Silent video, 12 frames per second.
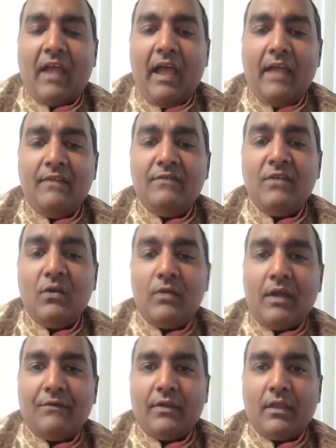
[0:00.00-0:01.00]
and South
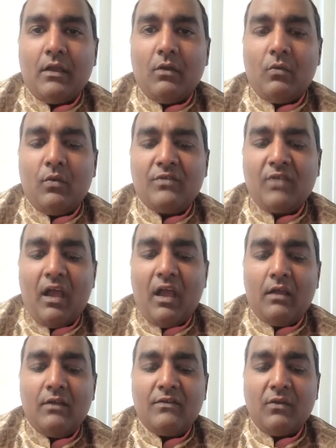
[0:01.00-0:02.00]
Africa, which are
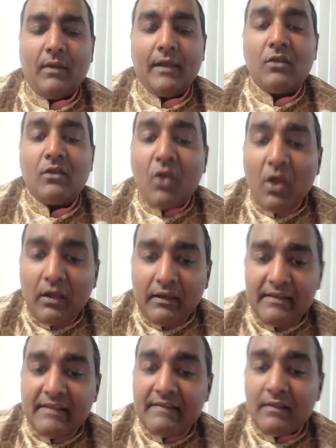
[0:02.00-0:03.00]
erstwhile colonies,